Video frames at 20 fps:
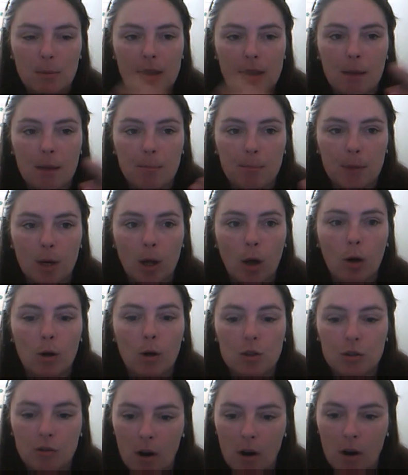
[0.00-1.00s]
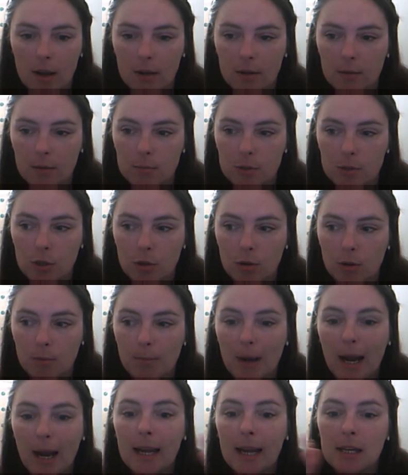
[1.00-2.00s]
larger items you can
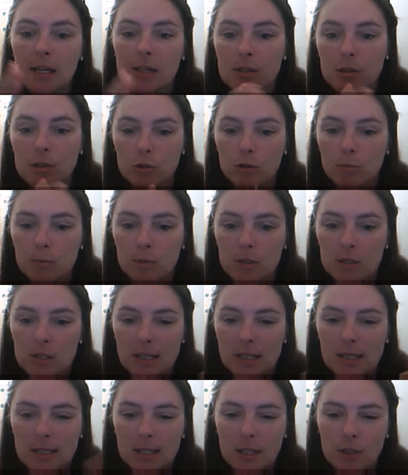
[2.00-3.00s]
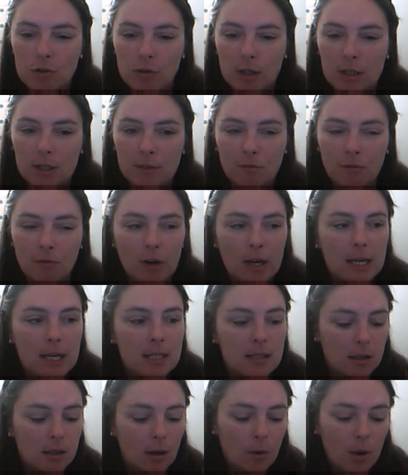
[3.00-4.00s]
pay in instalments and it's interest free.
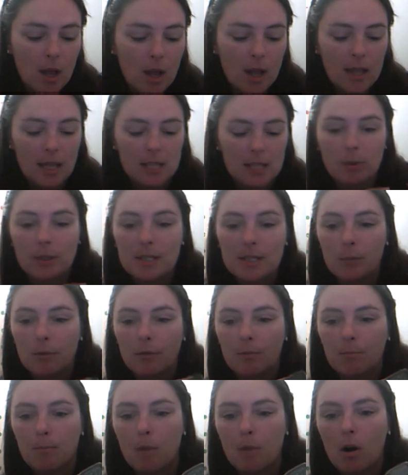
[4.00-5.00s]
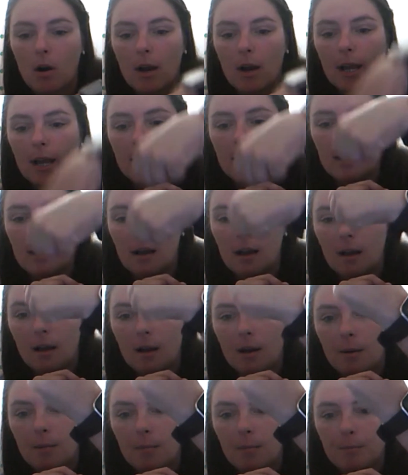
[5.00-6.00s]
So that's what I did with my
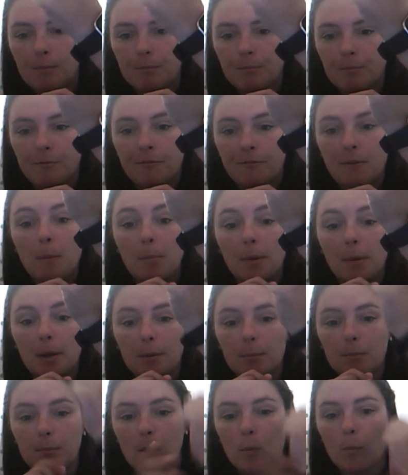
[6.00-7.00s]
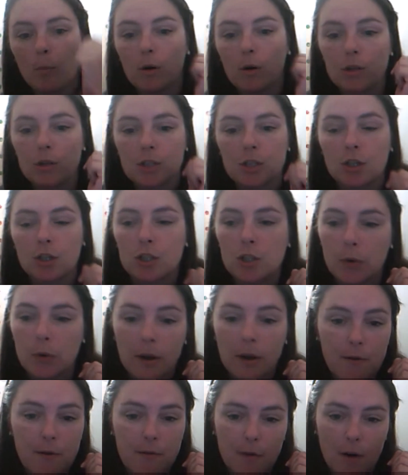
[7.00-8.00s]
Fitbit, my watch. You could do it
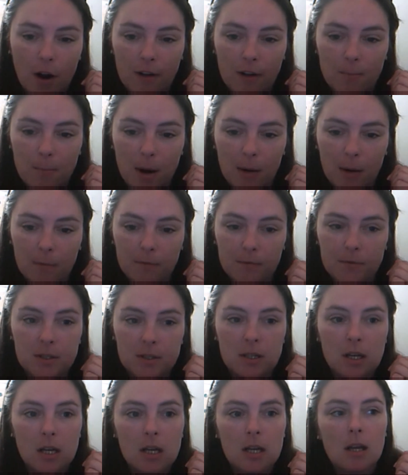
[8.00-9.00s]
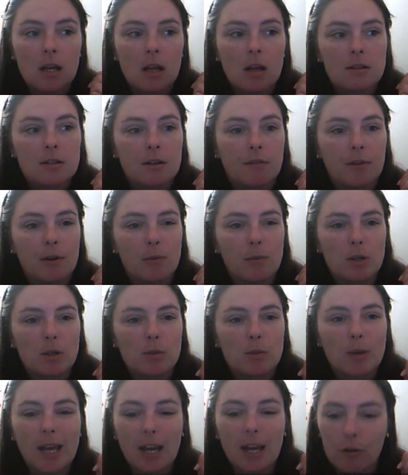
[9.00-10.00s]
over 5 months. So I think once
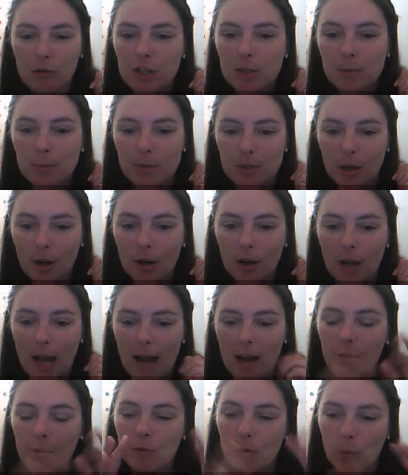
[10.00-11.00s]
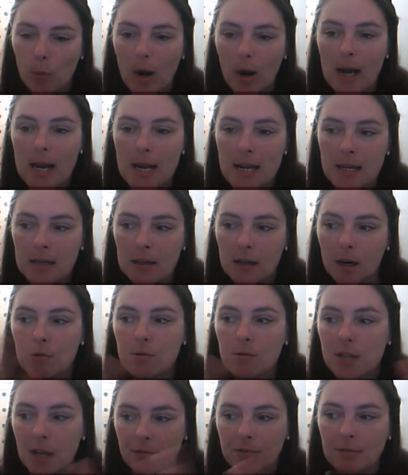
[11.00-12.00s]
we get Christmas out of the way, I'll
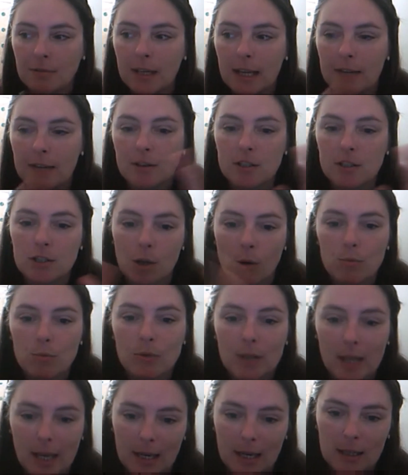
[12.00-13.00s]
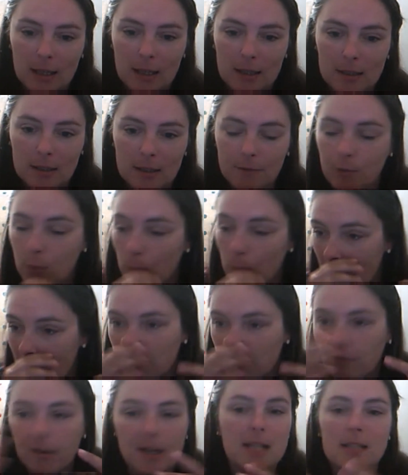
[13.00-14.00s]
definitely, if I don't get it, if for whatever
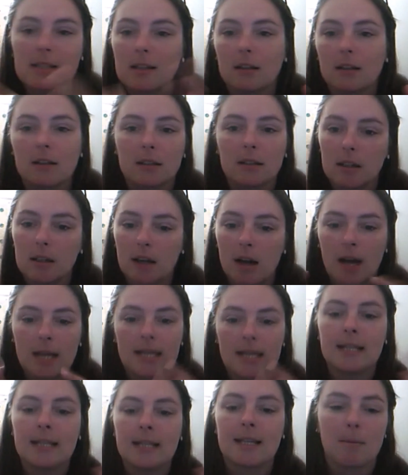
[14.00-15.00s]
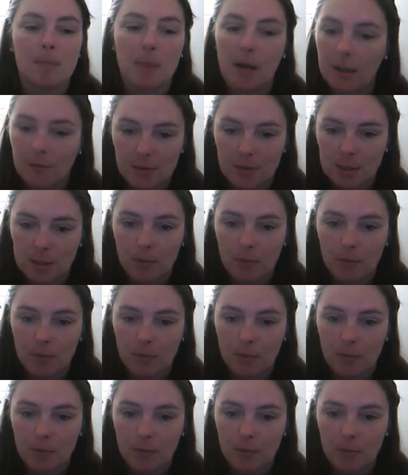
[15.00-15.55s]
reason I need that money for something